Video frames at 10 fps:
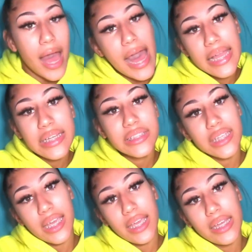I
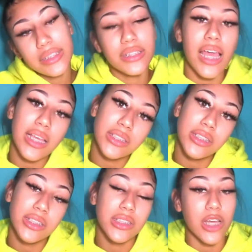attend
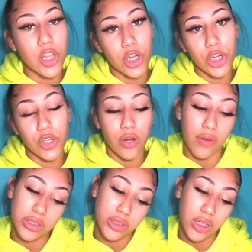Texas Southern
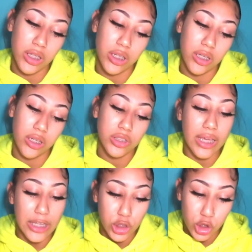University,
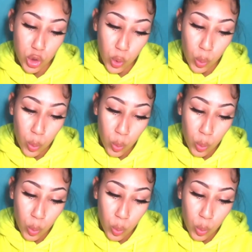TSU.